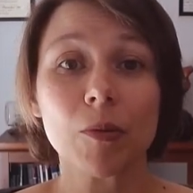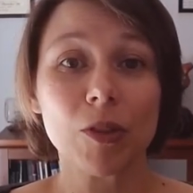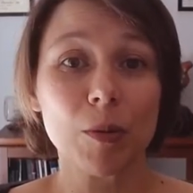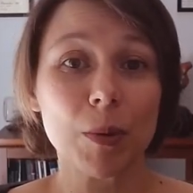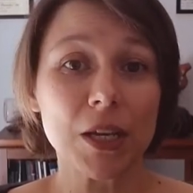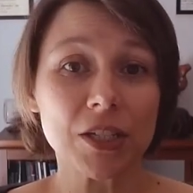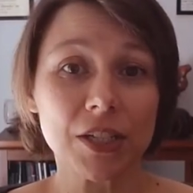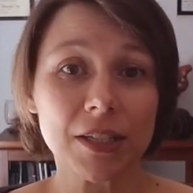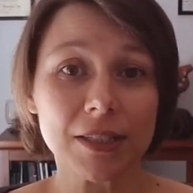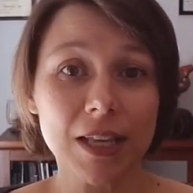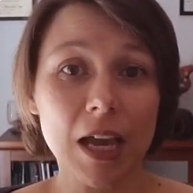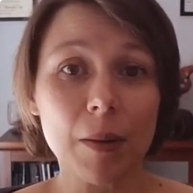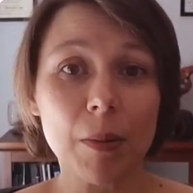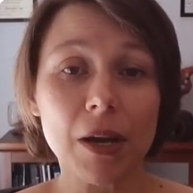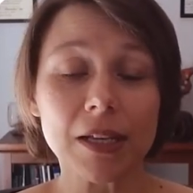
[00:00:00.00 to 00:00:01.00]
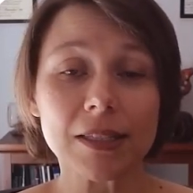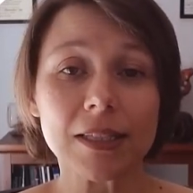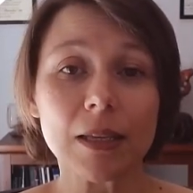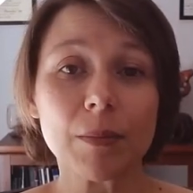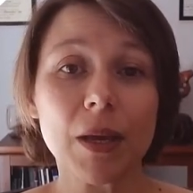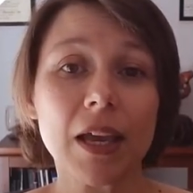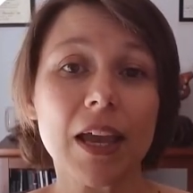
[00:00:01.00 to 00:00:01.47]
If the patient's
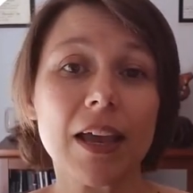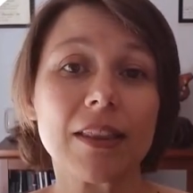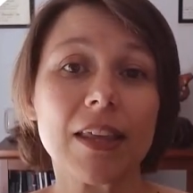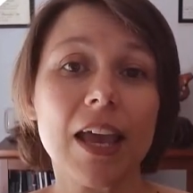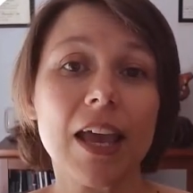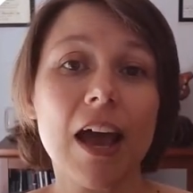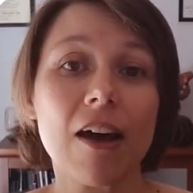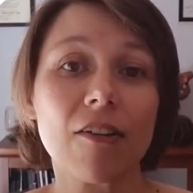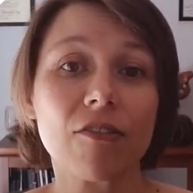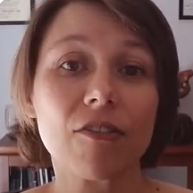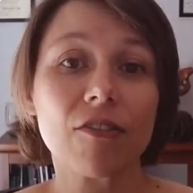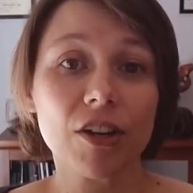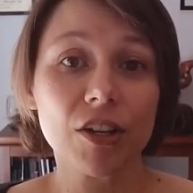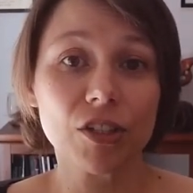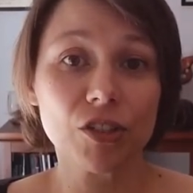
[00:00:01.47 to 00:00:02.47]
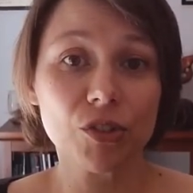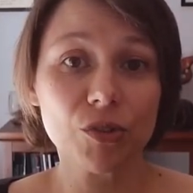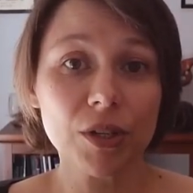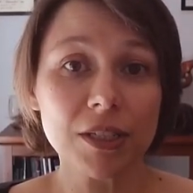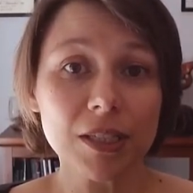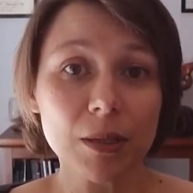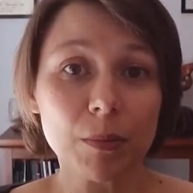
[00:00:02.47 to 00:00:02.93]
hypoxemic and they have
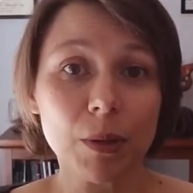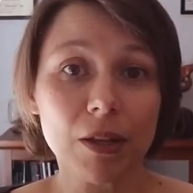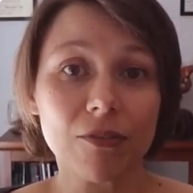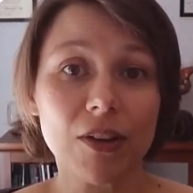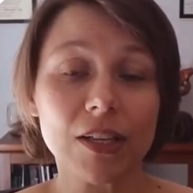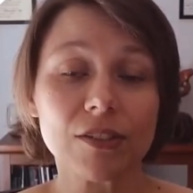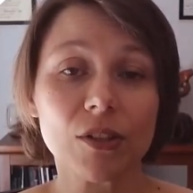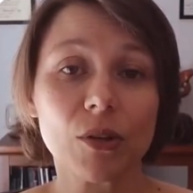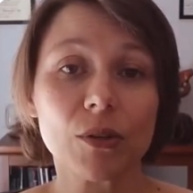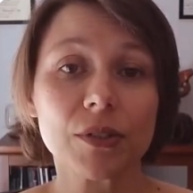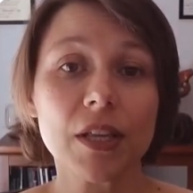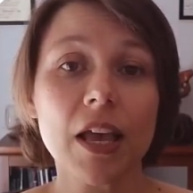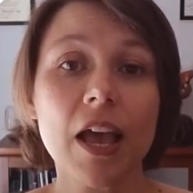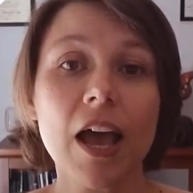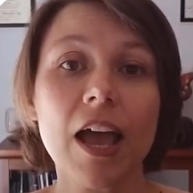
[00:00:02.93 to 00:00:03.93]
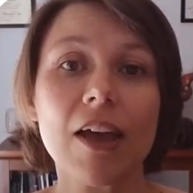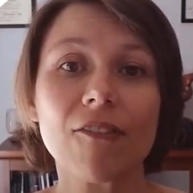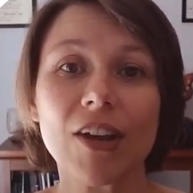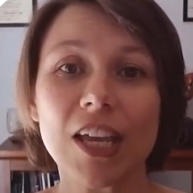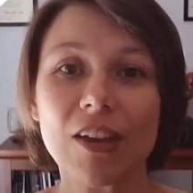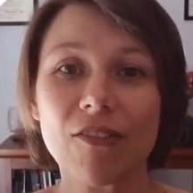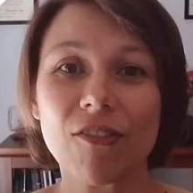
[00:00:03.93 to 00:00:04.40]
constricted blood vessels, if
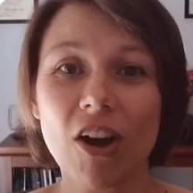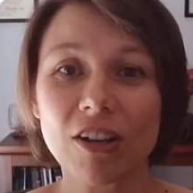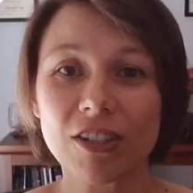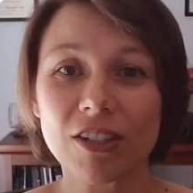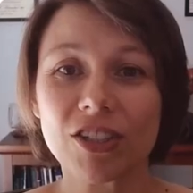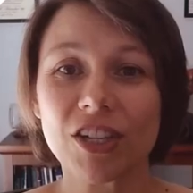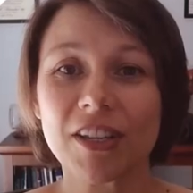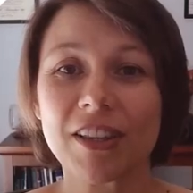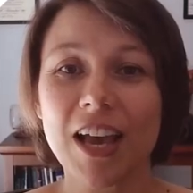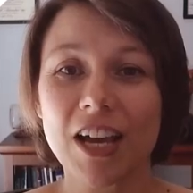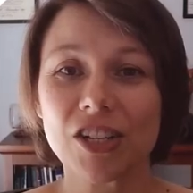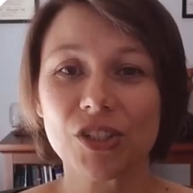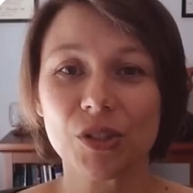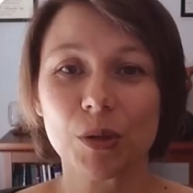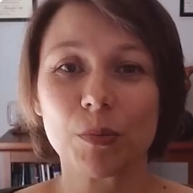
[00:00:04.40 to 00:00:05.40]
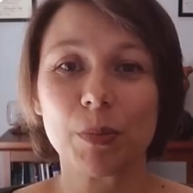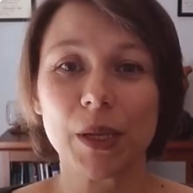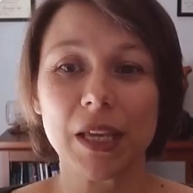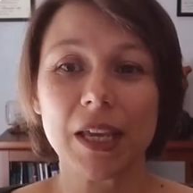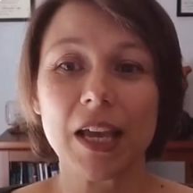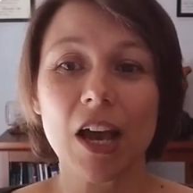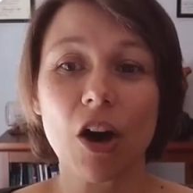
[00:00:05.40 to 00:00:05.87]
I give oxygen, that should
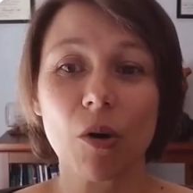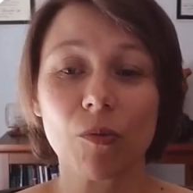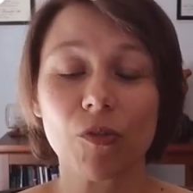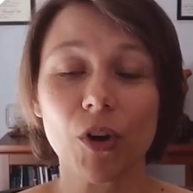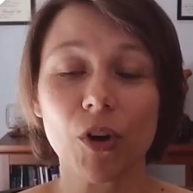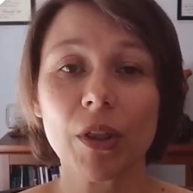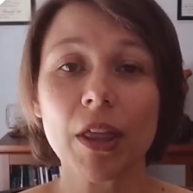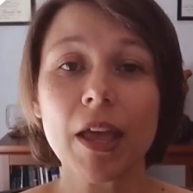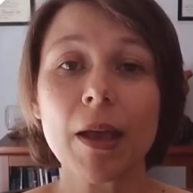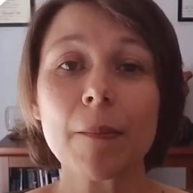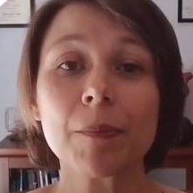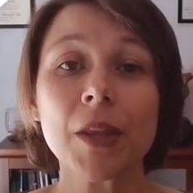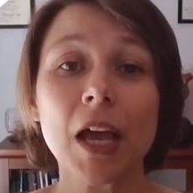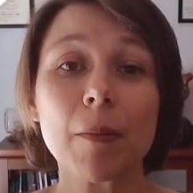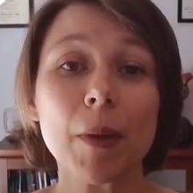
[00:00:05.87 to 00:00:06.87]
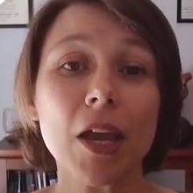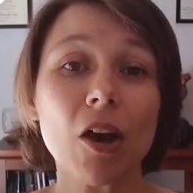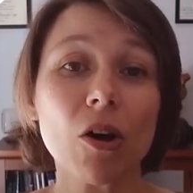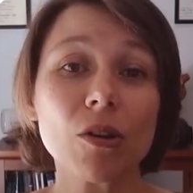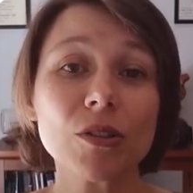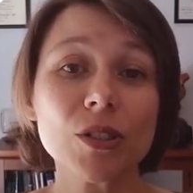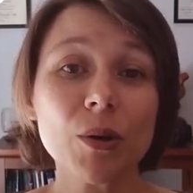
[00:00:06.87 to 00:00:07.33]
be helpful. I may
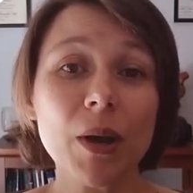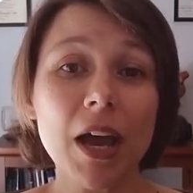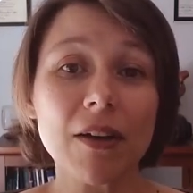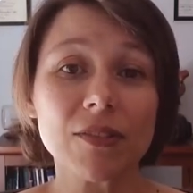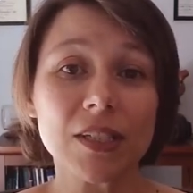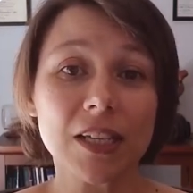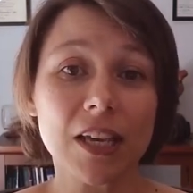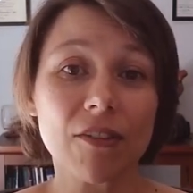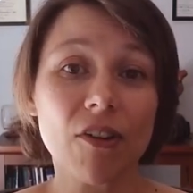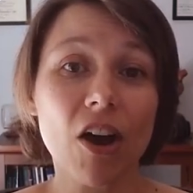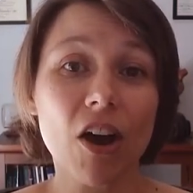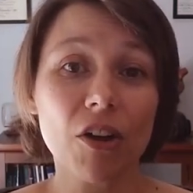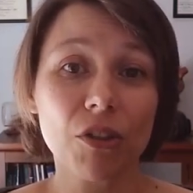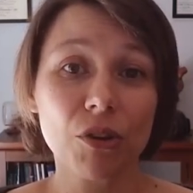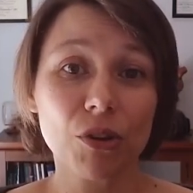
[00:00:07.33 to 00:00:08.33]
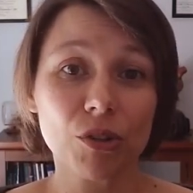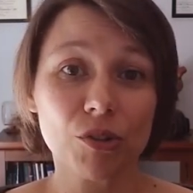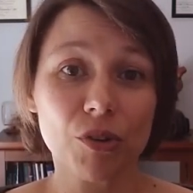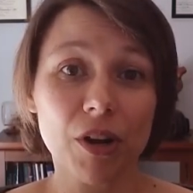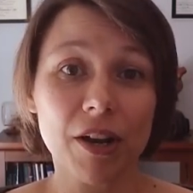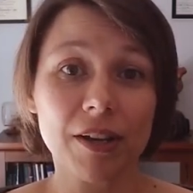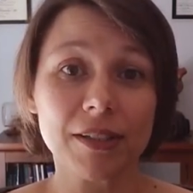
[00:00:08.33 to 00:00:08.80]
also have to give other
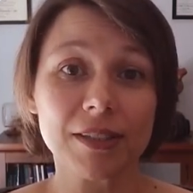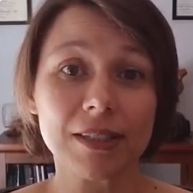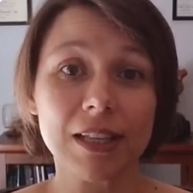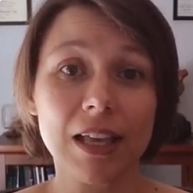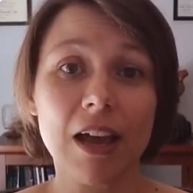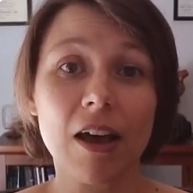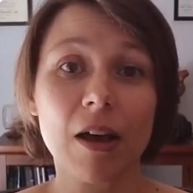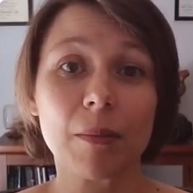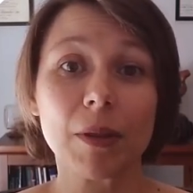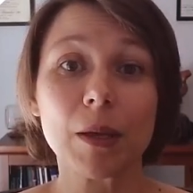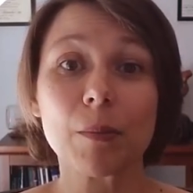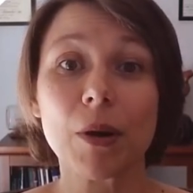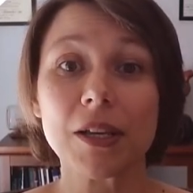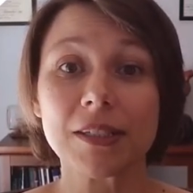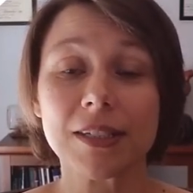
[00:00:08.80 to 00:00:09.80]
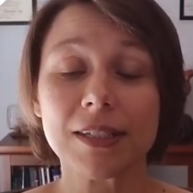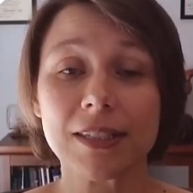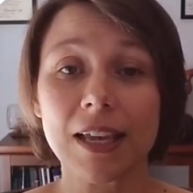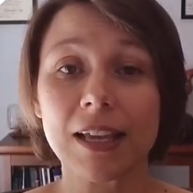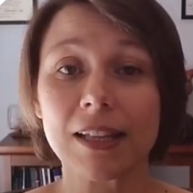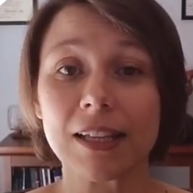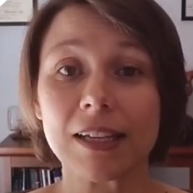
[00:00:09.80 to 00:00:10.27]
drugs like
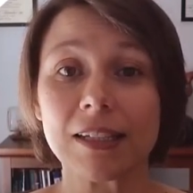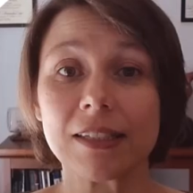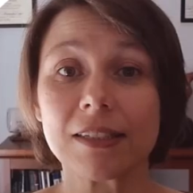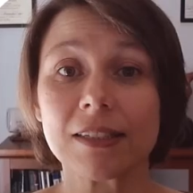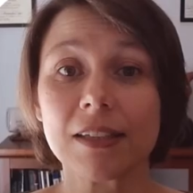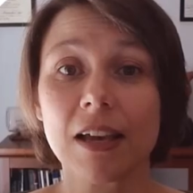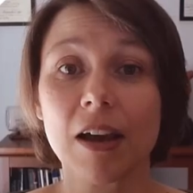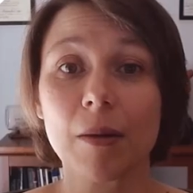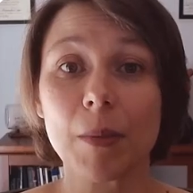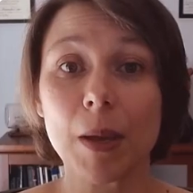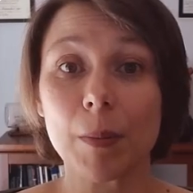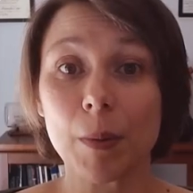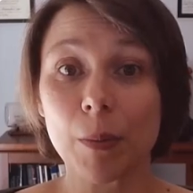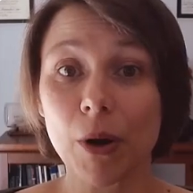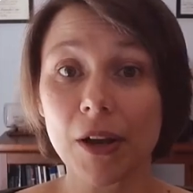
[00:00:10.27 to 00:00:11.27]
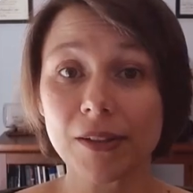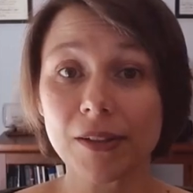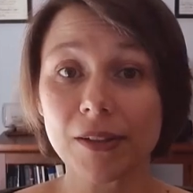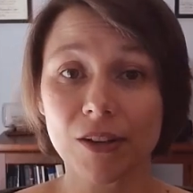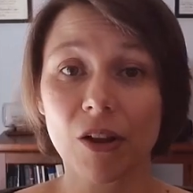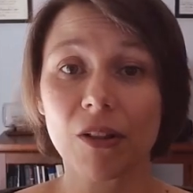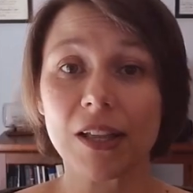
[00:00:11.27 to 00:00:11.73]
prostacyclins.
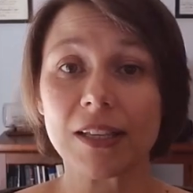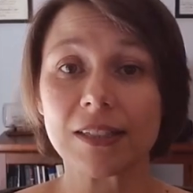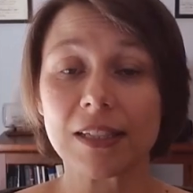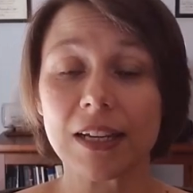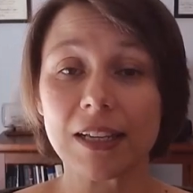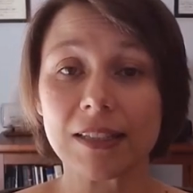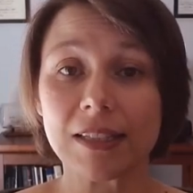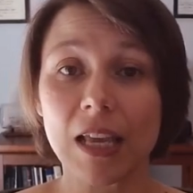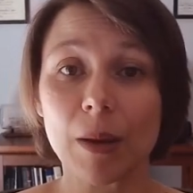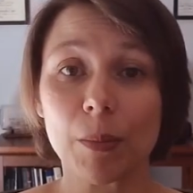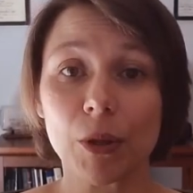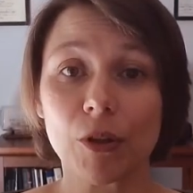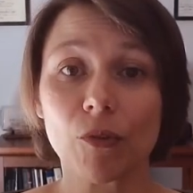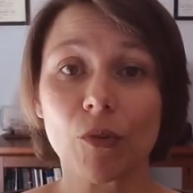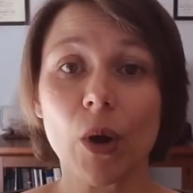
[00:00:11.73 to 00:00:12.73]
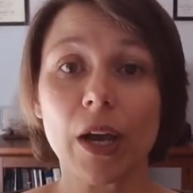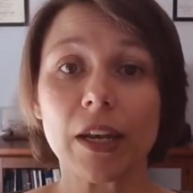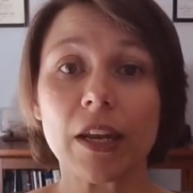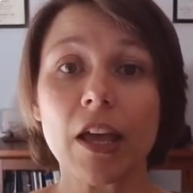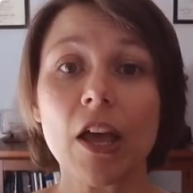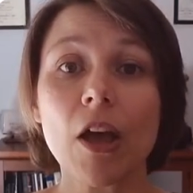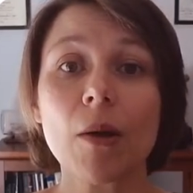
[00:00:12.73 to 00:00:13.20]
Epiprostenol is an example of
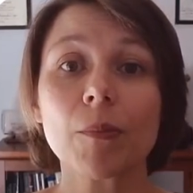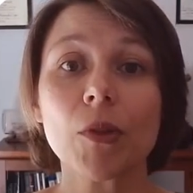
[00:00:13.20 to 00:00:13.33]
one,